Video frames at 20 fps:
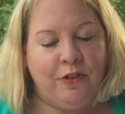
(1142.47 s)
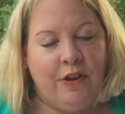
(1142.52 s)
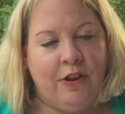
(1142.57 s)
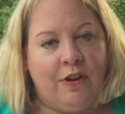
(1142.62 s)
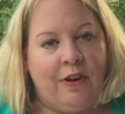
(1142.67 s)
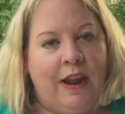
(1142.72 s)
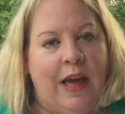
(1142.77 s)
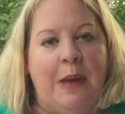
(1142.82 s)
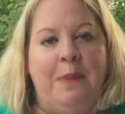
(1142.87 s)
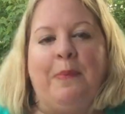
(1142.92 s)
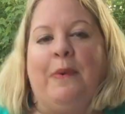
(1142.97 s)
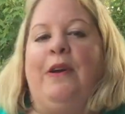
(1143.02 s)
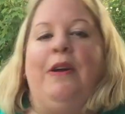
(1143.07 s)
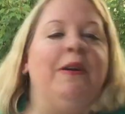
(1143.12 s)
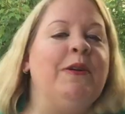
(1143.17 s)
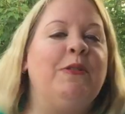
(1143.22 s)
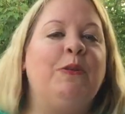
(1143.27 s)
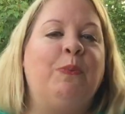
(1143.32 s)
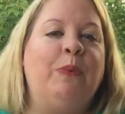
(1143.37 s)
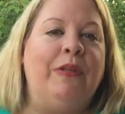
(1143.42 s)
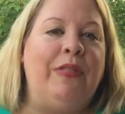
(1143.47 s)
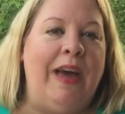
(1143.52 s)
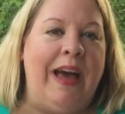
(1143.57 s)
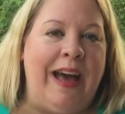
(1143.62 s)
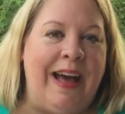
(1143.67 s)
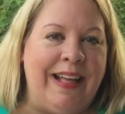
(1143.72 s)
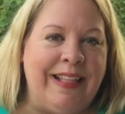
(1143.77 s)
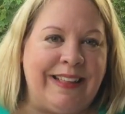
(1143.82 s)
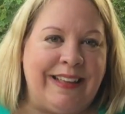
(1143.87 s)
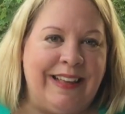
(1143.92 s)
to your librarians with
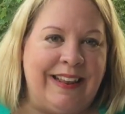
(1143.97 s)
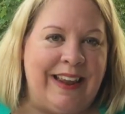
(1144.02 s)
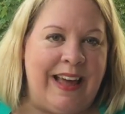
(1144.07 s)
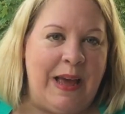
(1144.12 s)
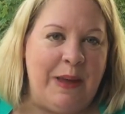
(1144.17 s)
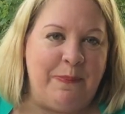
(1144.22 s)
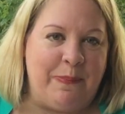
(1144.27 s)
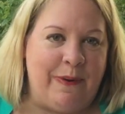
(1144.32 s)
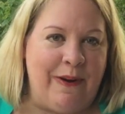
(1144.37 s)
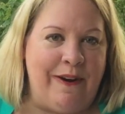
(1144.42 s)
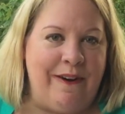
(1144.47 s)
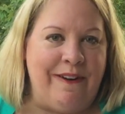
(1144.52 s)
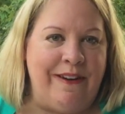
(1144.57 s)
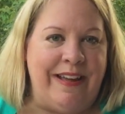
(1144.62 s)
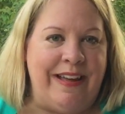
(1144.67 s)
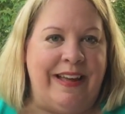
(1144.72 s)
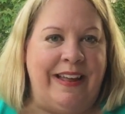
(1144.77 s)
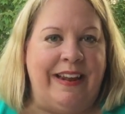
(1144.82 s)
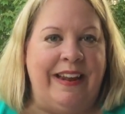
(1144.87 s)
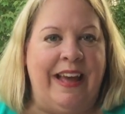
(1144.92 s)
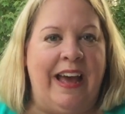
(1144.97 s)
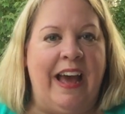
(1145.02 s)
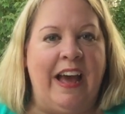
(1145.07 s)
Ask a Librarian.